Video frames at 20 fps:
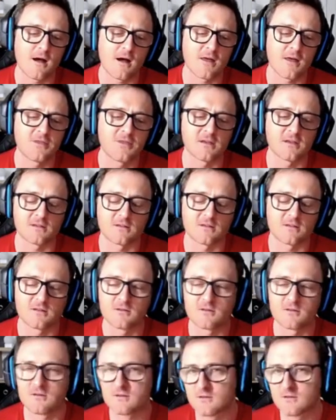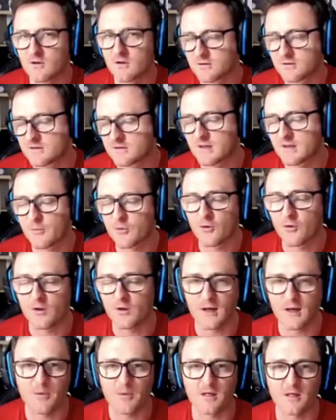I think it's so to sum it all
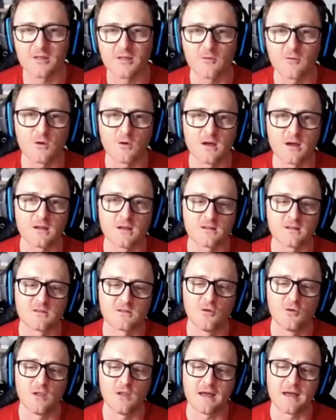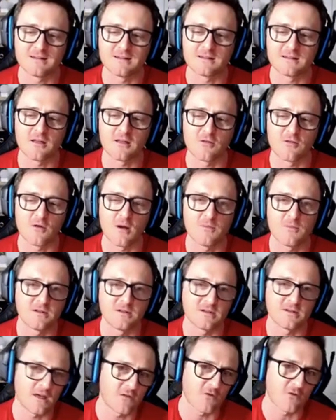up. I think it's too late to tether up. You
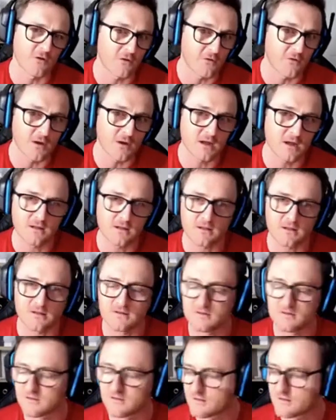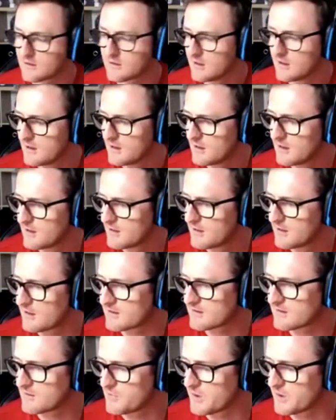tether on green. That's the
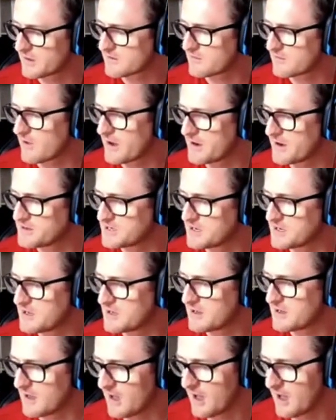best strategy.